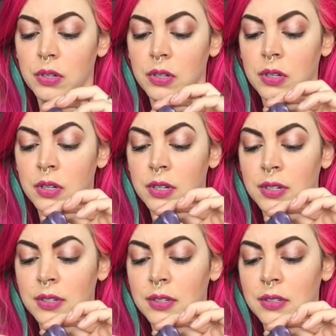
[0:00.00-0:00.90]

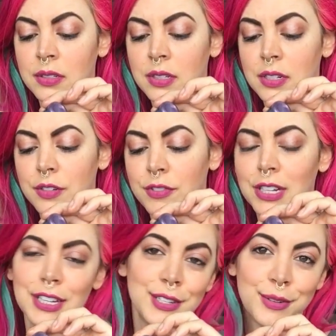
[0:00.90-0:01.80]
I don't know if
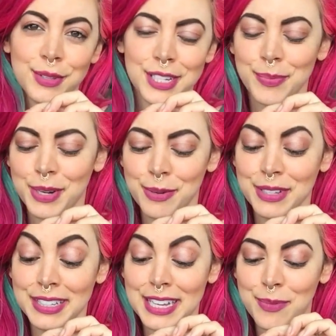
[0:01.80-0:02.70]
you guys know this, but I
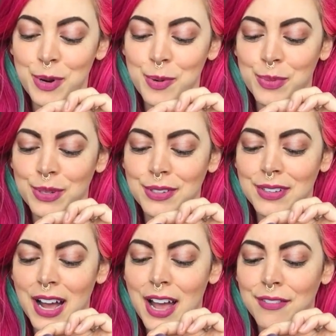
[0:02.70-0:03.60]
really like
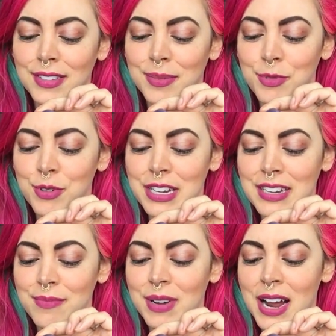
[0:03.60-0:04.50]
purple. I have some
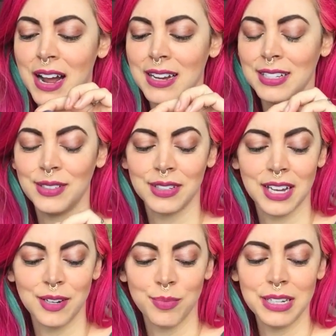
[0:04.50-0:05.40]
green in my eyes, so it
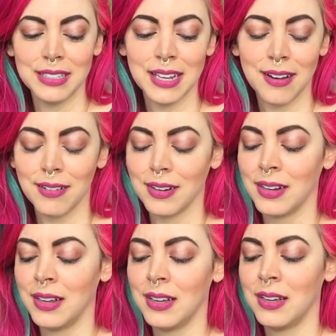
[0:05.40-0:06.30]
kind of brings out
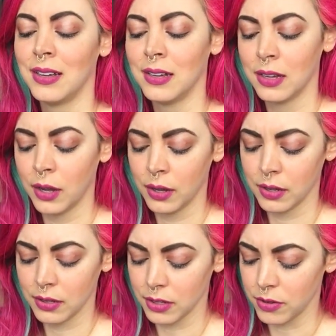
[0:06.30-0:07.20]

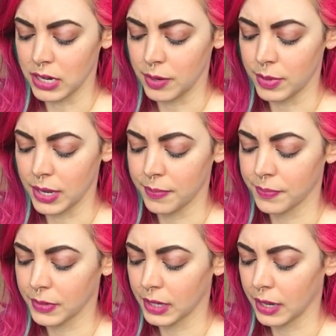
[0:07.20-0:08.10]
the green a bit.
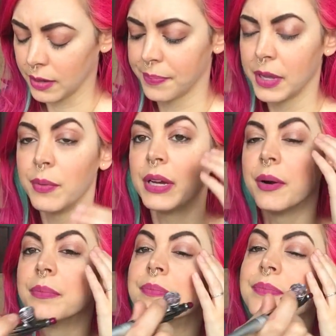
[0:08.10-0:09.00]
Okay, there we go.